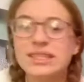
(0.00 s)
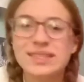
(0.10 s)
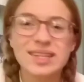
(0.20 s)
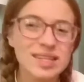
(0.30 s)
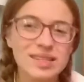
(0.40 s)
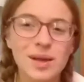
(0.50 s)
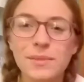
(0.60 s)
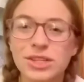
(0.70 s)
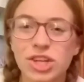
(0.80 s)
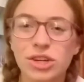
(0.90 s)
sees
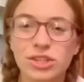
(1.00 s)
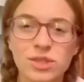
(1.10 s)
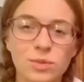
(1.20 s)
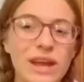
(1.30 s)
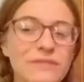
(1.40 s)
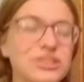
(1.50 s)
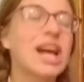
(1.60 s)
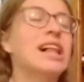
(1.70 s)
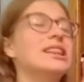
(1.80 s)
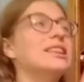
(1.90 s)
Commissioner Swift
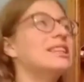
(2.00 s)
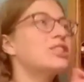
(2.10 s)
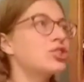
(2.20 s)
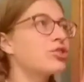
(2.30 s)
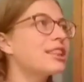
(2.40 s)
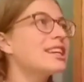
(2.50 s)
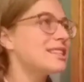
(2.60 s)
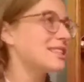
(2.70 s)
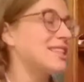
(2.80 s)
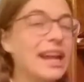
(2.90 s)
literally
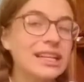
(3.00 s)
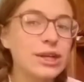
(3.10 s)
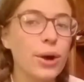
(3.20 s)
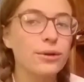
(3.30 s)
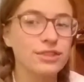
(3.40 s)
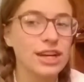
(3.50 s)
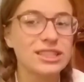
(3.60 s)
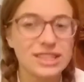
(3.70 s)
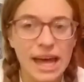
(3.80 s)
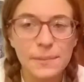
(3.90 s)
standing over a
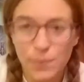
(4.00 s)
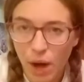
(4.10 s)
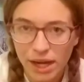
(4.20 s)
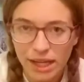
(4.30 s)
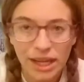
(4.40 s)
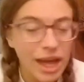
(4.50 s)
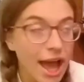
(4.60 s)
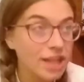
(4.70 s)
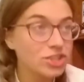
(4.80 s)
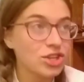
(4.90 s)
dead body,
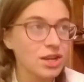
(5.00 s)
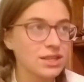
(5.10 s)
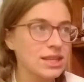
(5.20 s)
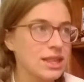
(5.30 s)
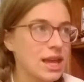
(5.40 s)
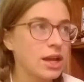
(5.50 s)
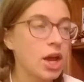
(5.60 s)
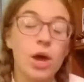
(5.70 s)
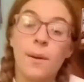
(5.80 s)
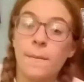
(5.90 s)
and she doesn't think,
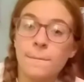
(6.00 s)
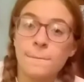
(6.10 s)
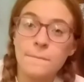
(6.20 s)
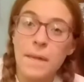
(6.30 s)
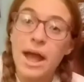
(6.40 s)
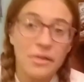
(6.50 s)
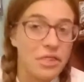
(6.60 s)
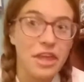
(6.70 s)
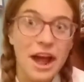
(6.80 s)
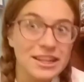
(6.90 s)

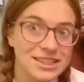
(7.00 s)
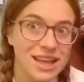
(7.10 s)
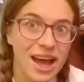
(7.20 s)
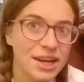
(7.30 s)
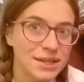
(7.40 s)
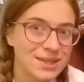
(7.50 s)
that's kind of